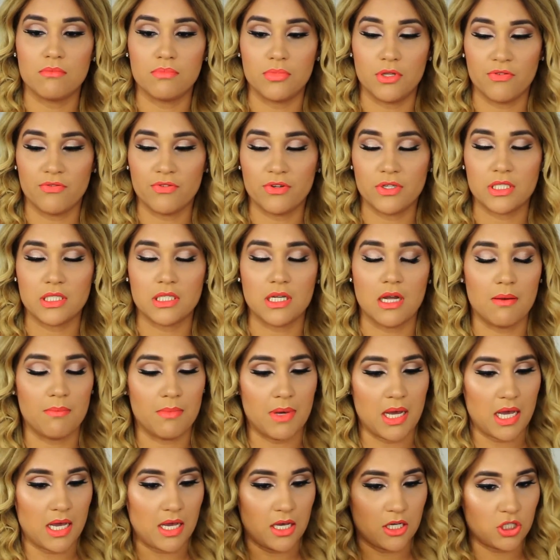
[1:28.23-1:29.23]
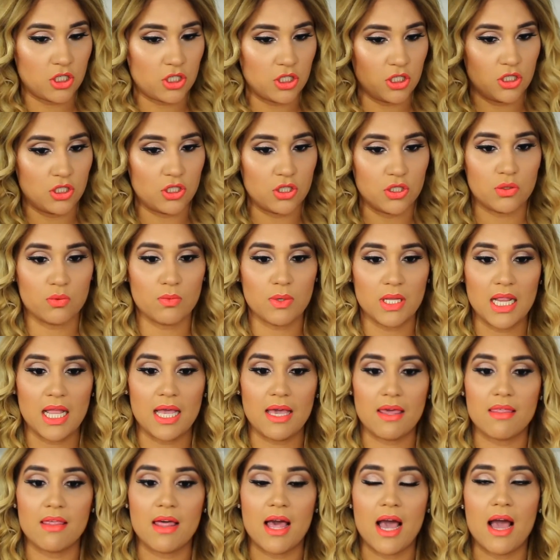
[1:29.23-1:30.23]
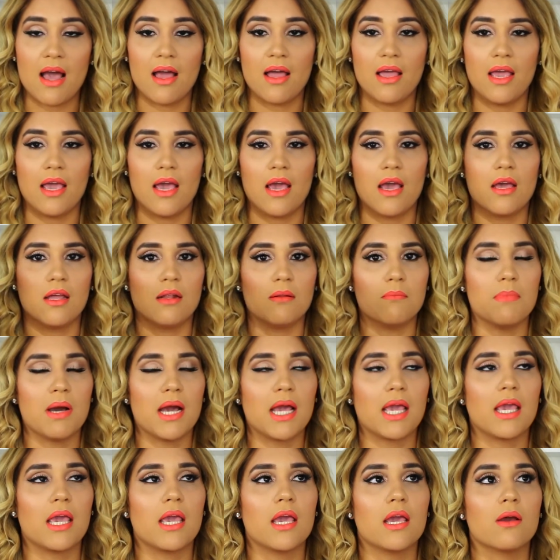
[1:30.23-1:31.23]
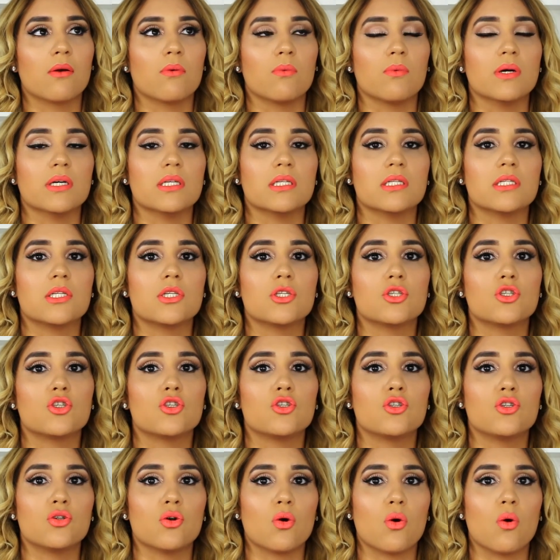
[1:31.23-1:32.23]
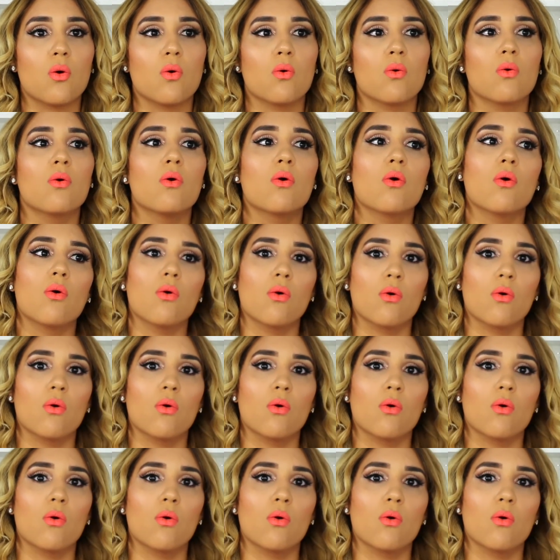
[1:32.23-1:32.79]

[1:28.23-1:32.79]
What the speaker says: The first time I actually just went like that and my hair was so